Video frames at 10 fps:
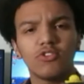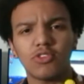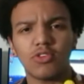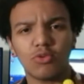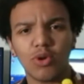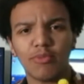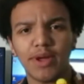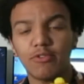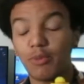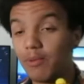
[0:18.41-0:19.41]
Just as a quick
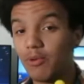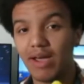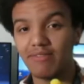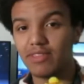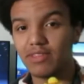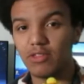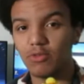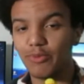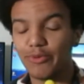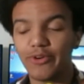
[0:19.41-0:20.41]
reminder for people who haven't seen these
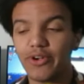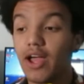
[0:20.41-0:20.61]
before,